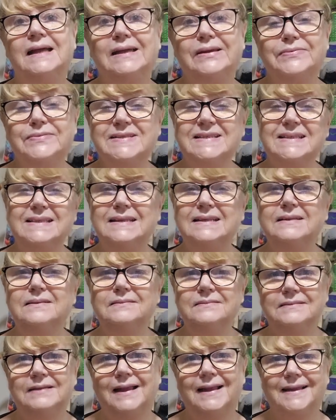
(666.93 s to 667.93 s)
He was a
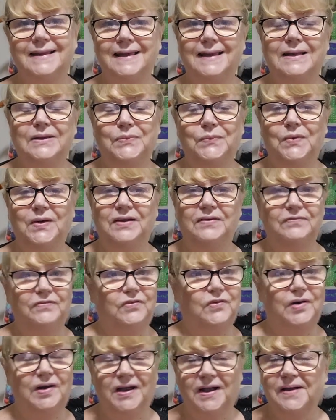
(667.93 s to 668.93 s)
little late getting week
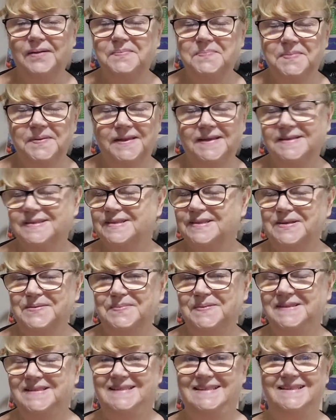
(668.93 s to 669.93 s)
four out, but that's no
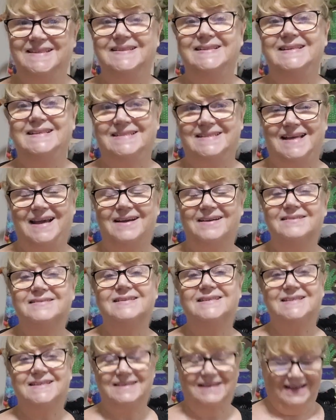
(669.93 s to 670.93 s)
big deal. It's
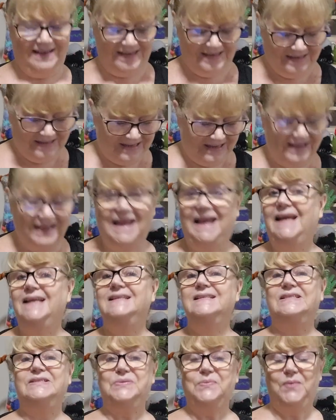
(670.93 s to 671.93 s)
out today.
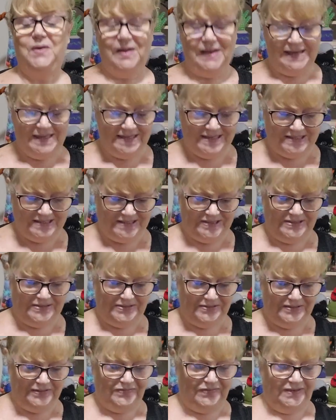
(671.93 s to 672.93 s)
Hence why I need to
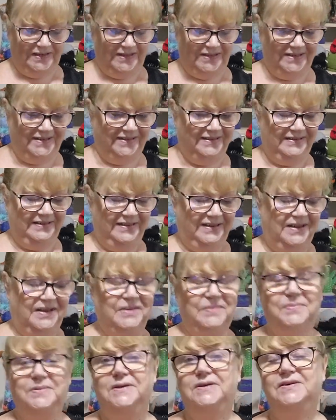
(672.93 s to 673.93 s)
do the video
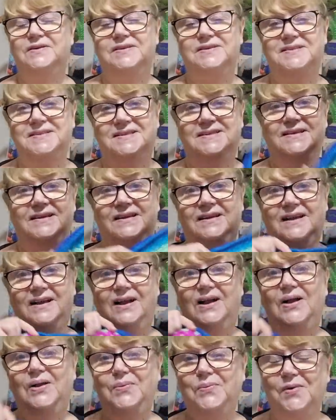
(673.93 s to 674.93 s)
because
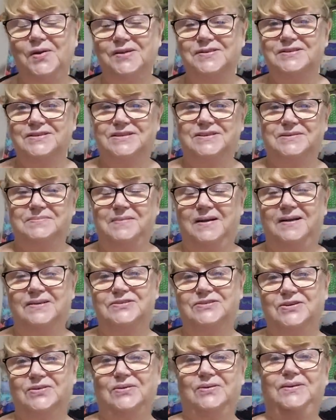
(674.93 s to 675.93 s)
I want to
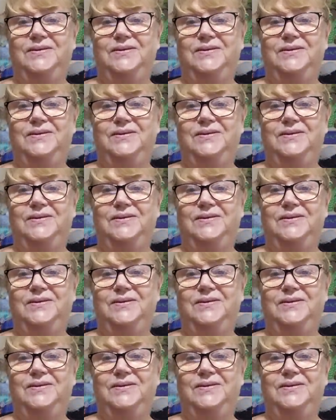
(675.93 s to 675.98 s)
march